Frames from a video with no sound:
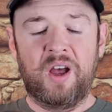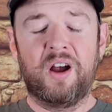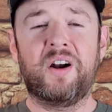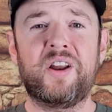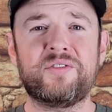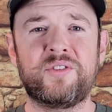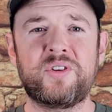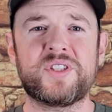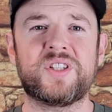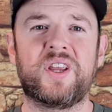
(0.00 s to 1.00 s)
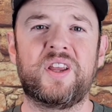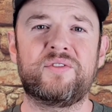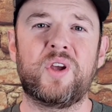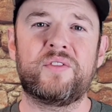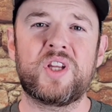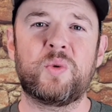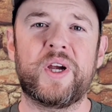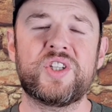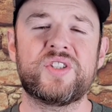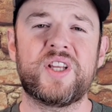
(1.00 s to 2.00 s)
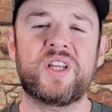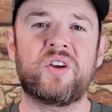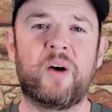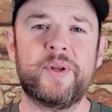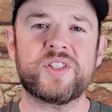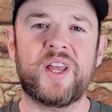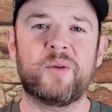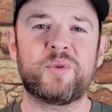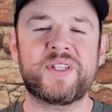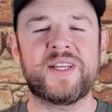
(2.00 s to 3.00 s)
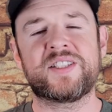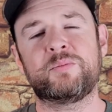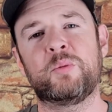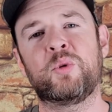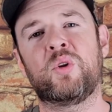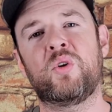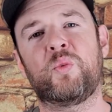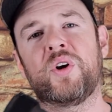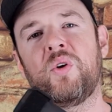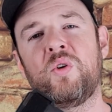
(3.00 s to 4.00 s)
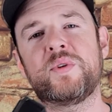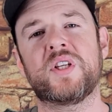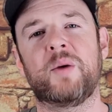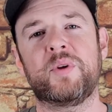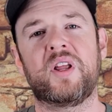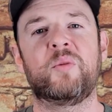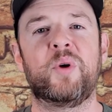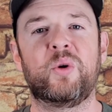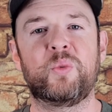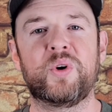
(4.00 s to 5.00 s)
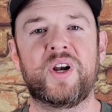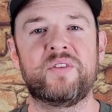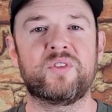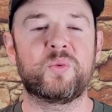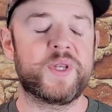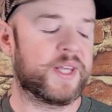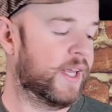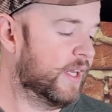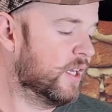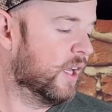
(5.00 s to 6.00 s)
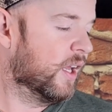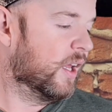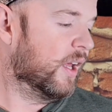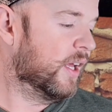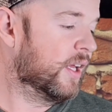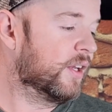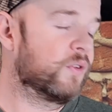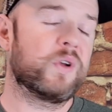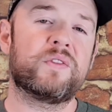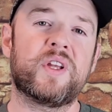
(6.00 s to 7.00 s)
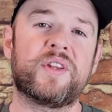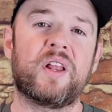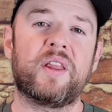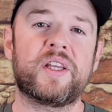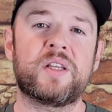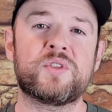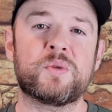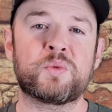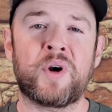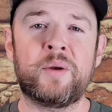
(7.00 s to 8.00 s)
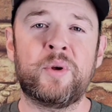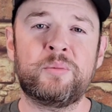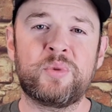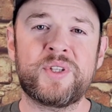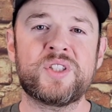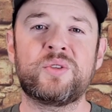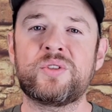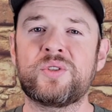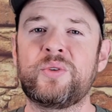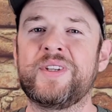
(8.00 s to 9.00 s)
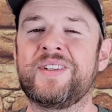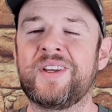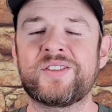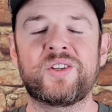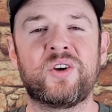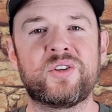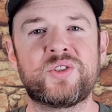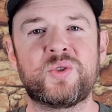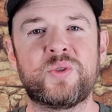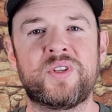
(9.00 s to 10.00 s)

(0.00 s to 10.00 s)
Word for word: All right, folks, uh, if you have any questions, any comments, uh, please ask them below. We're always happy to help out wherever we can. And if you haven't hit that like and subscribe button, please do so. It doesn't cost you a